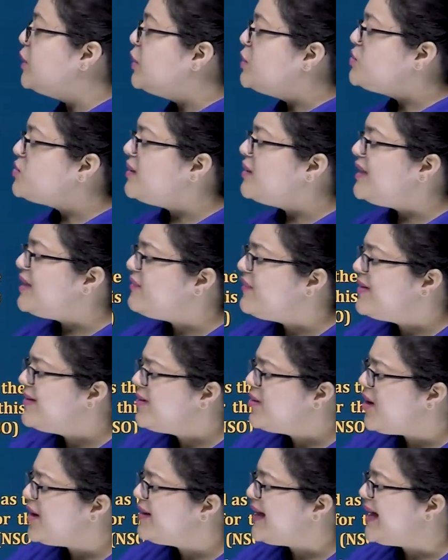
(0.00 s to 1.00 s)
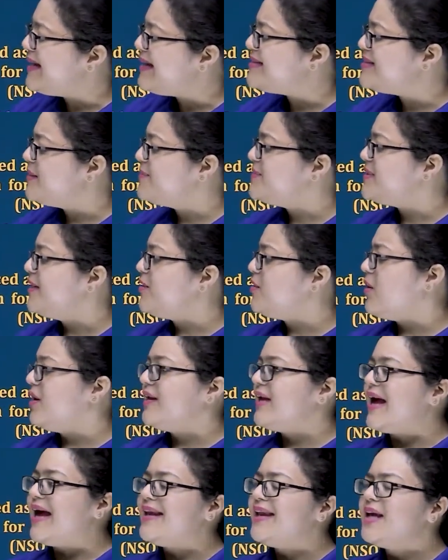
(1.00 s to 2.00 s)
So living organisms and
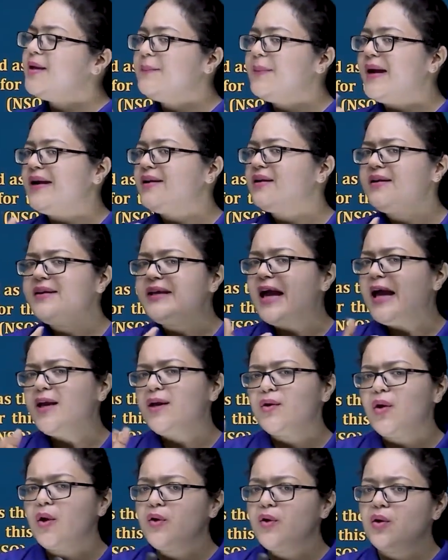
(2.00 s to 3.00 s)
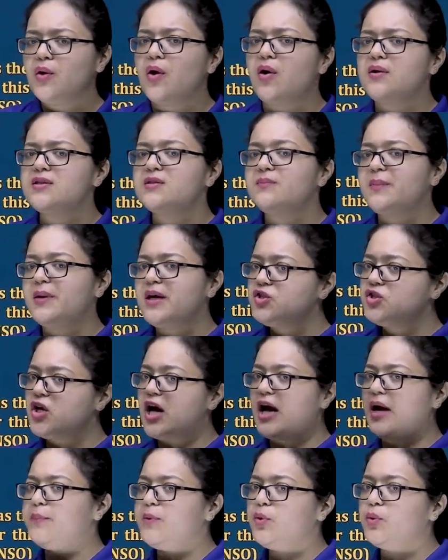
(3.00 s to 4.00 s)
organic matter cannot cause much
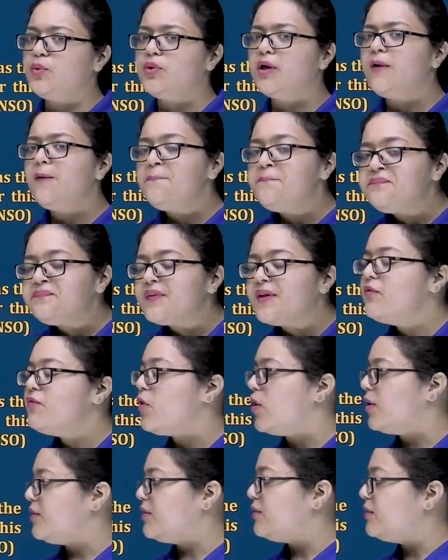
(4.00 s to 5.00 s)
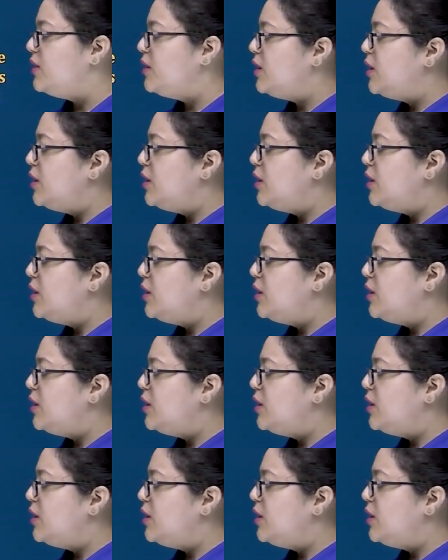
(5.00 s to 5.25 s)
harm to the water.